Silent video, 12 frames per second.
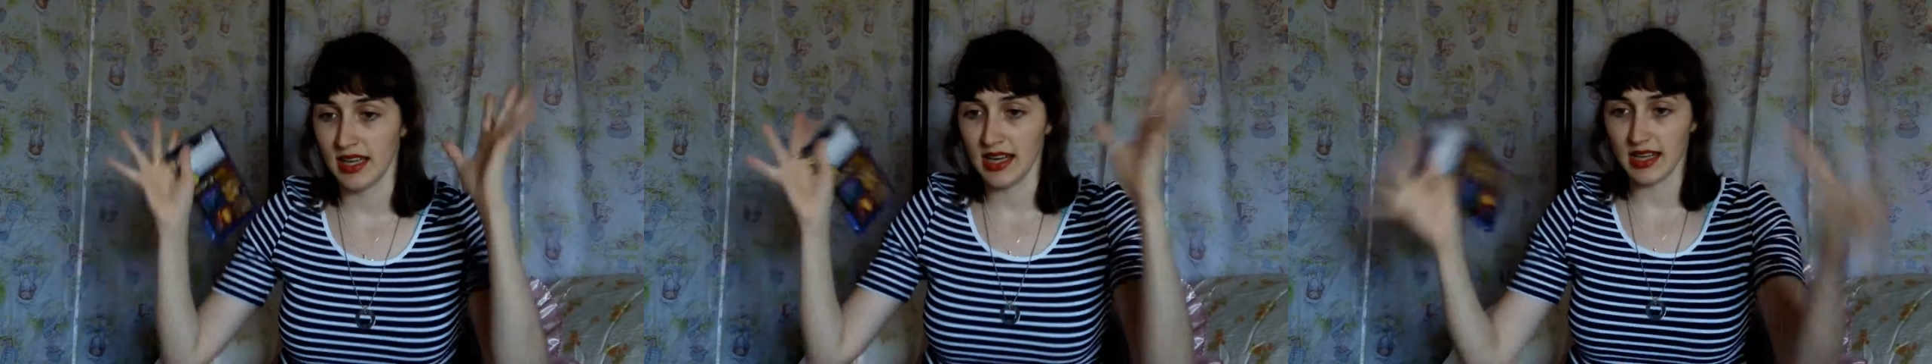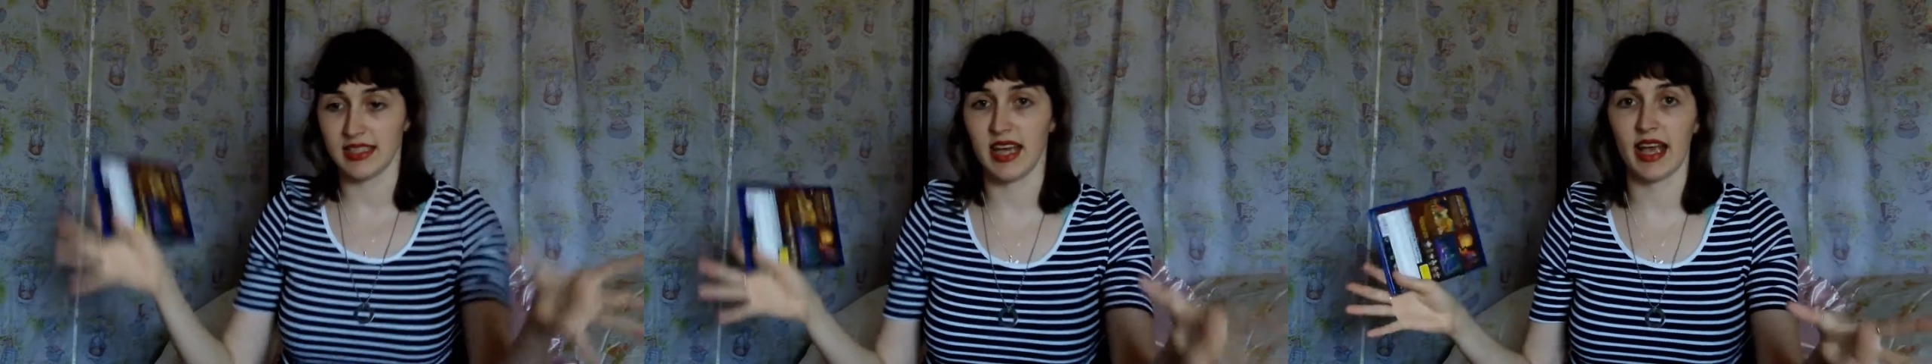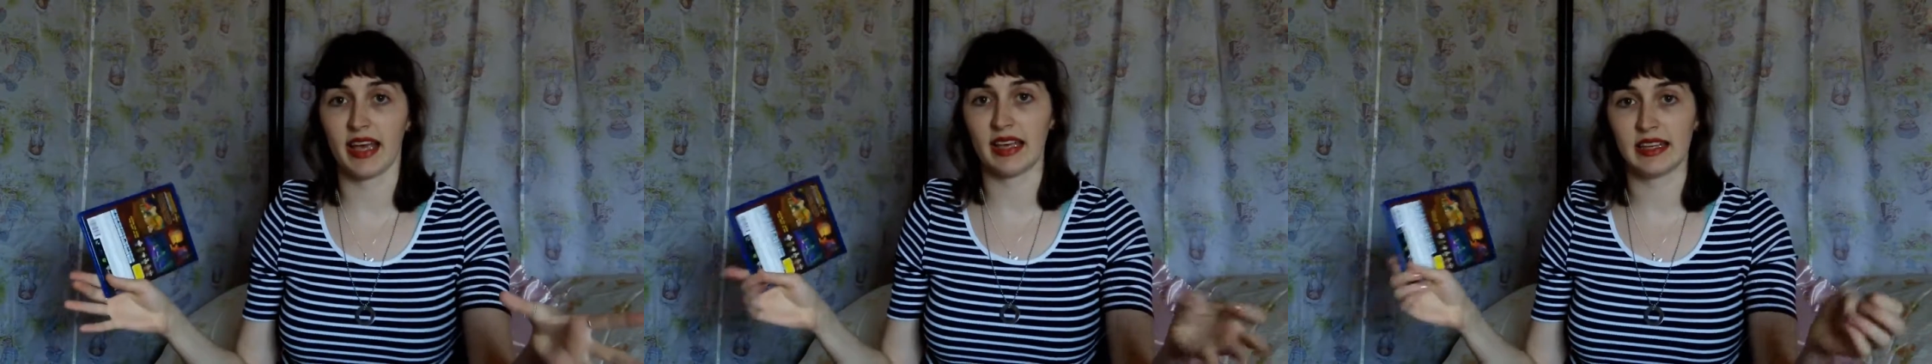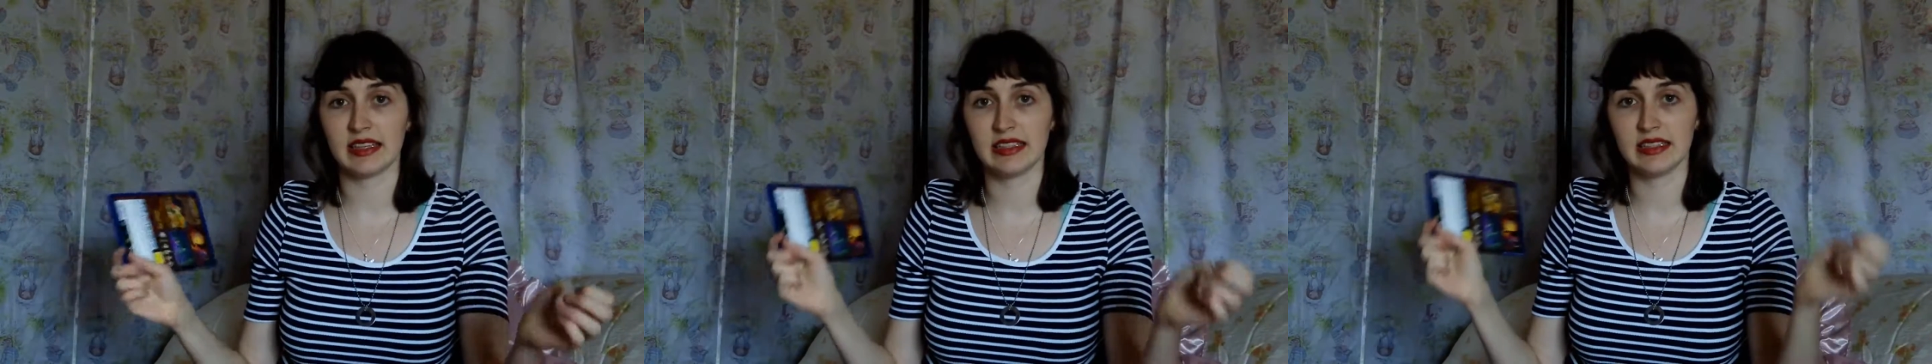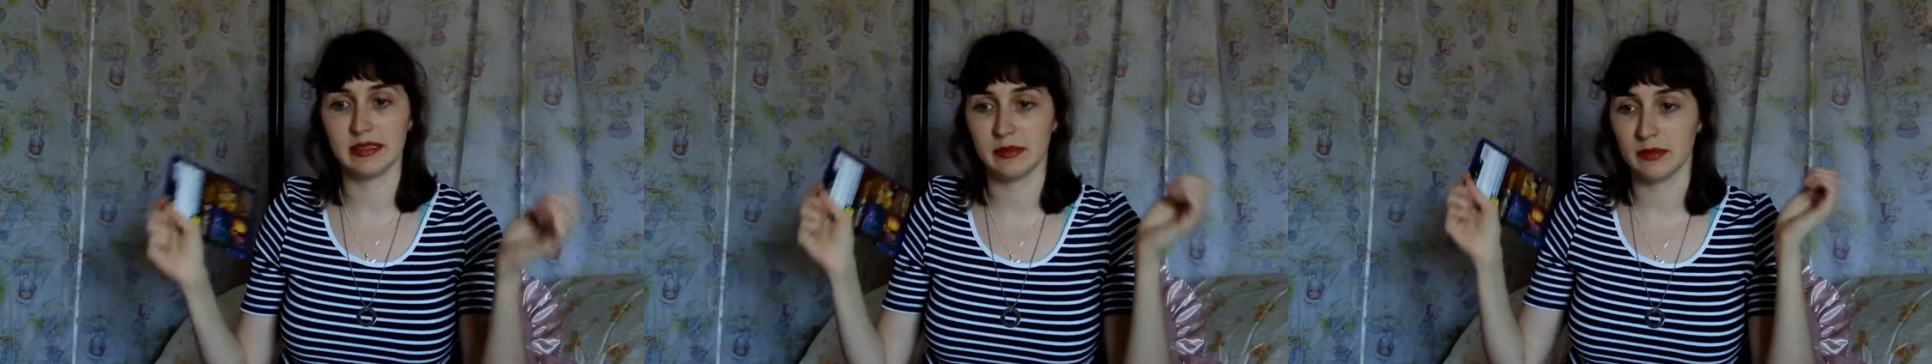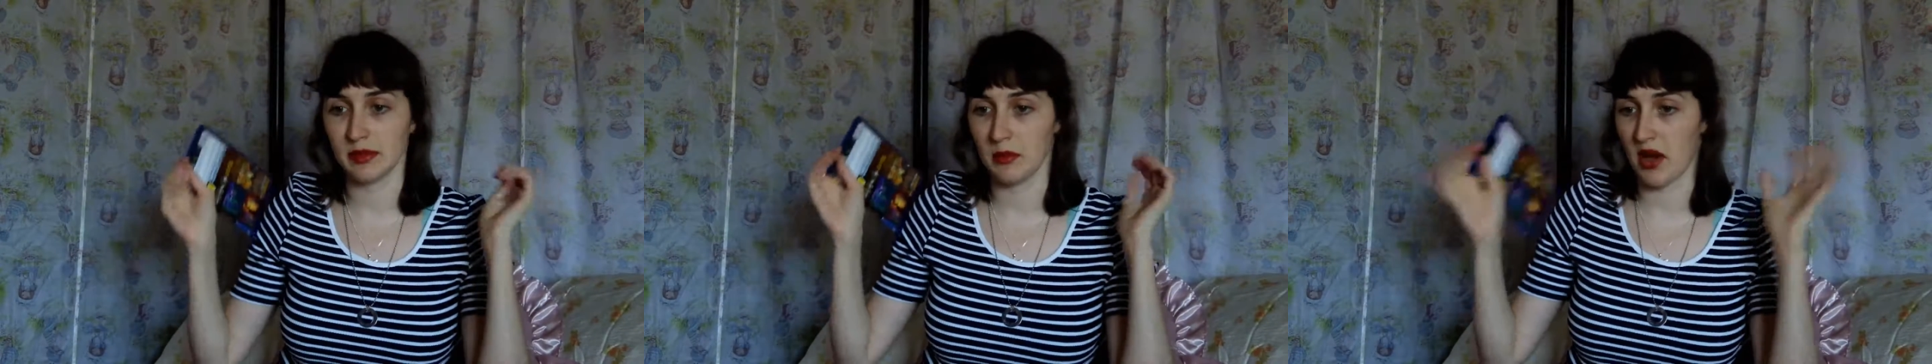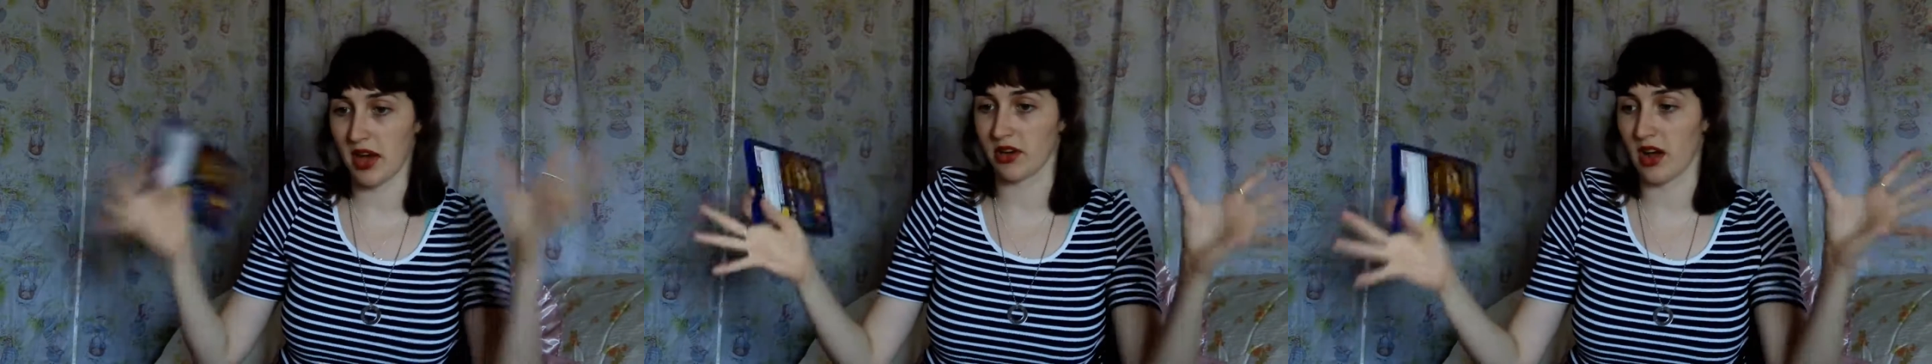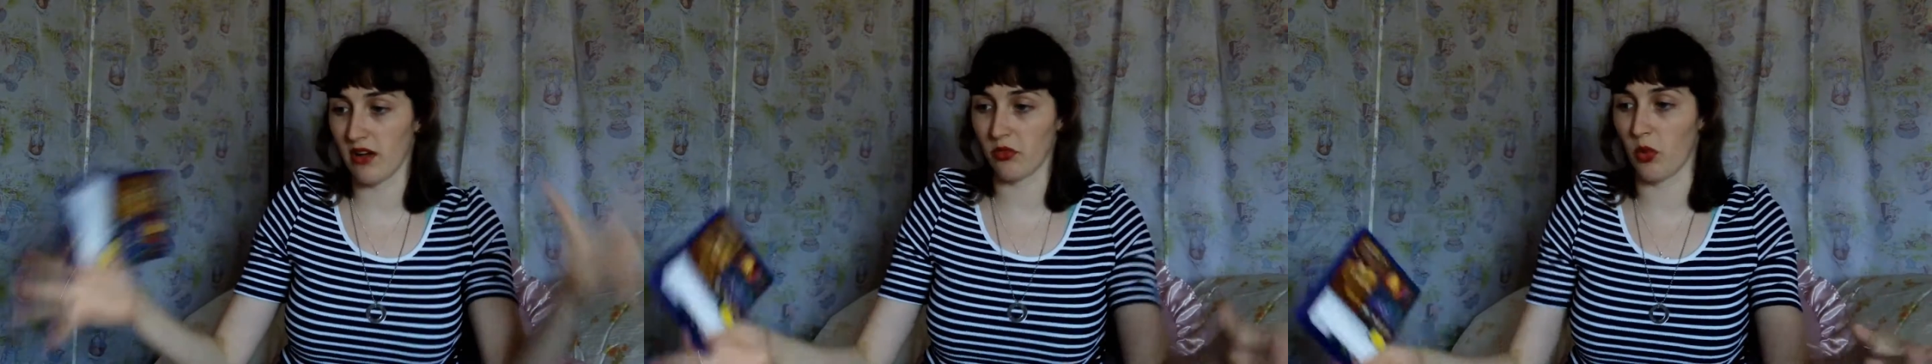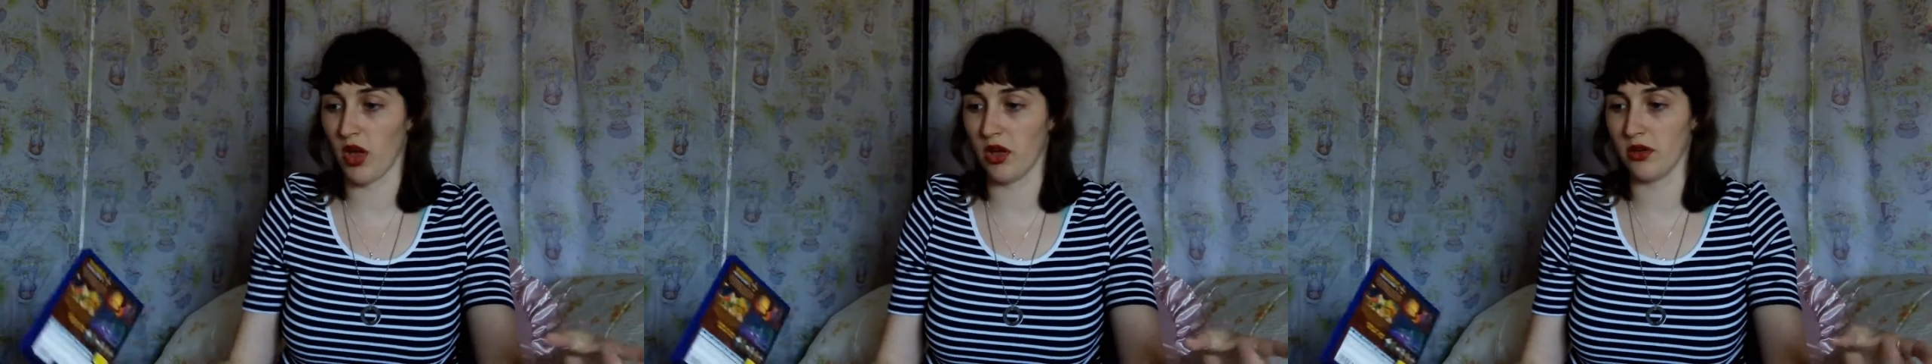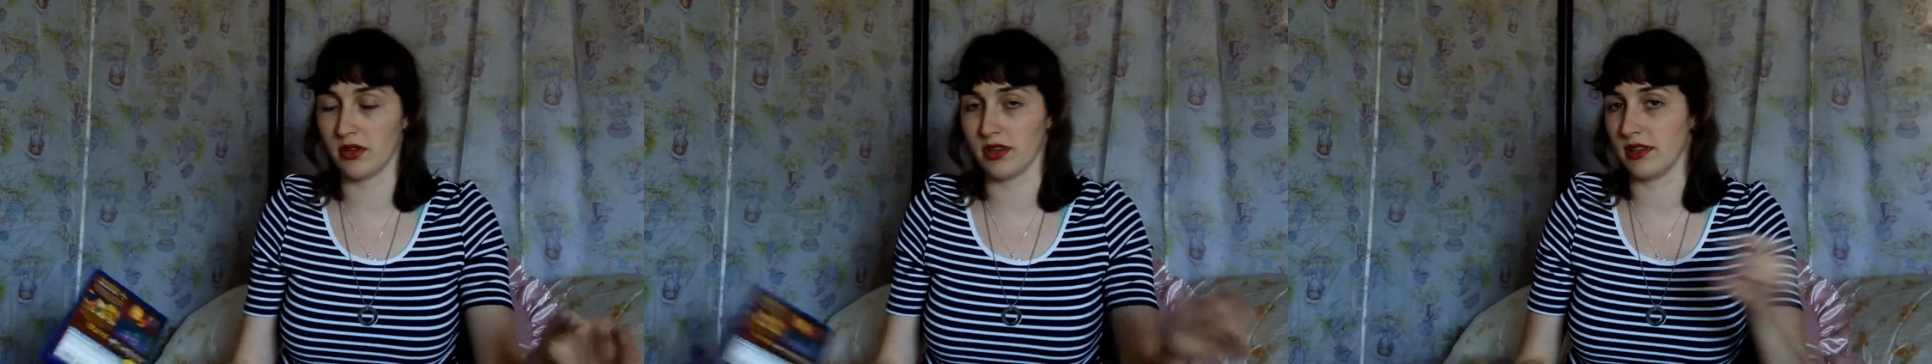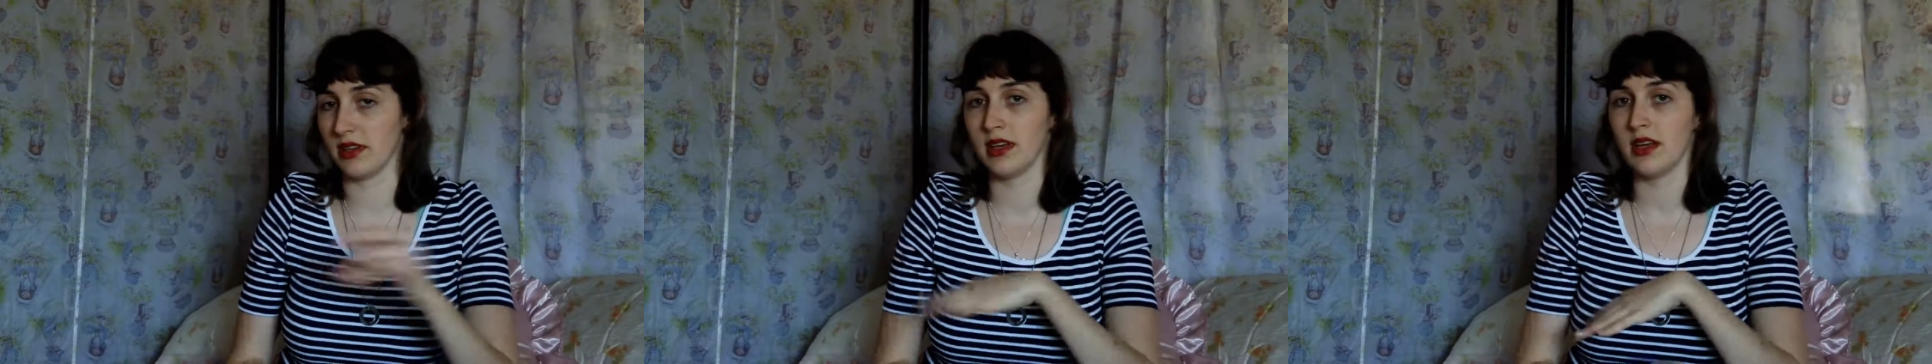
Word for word: attacking the Minecraft world, and